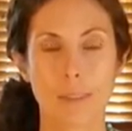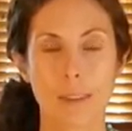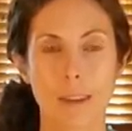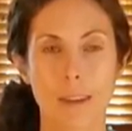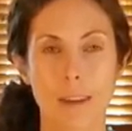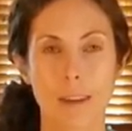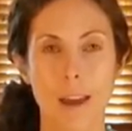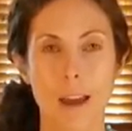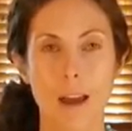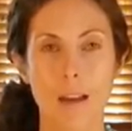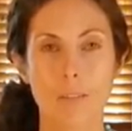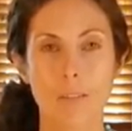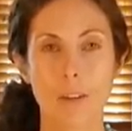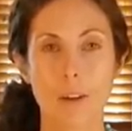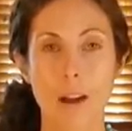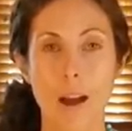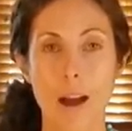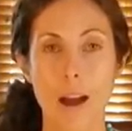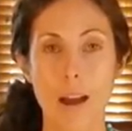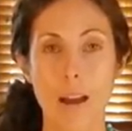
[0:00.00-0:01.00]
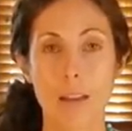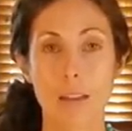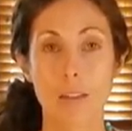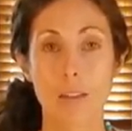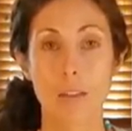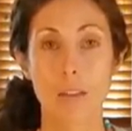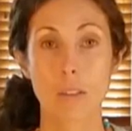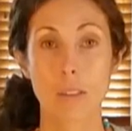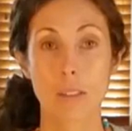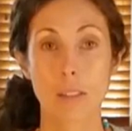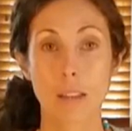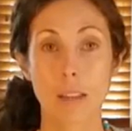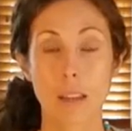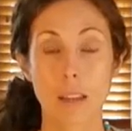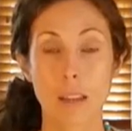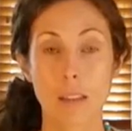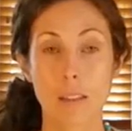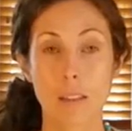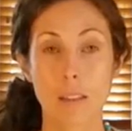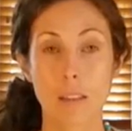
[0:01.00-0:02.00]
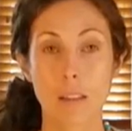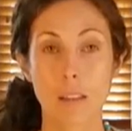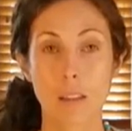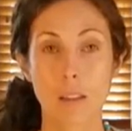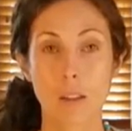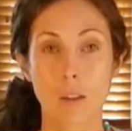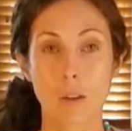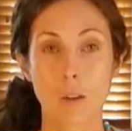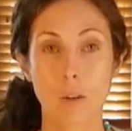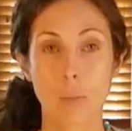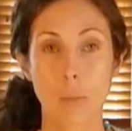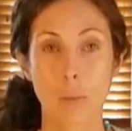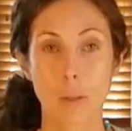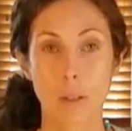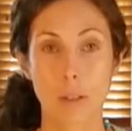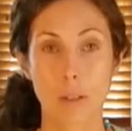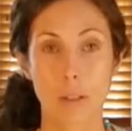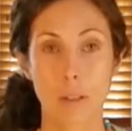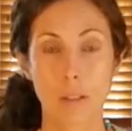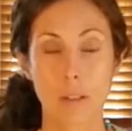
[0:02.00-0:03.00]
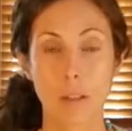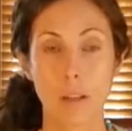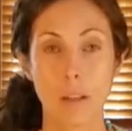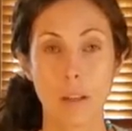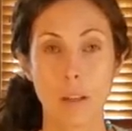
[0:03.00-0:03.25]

and have your eyes just gazing open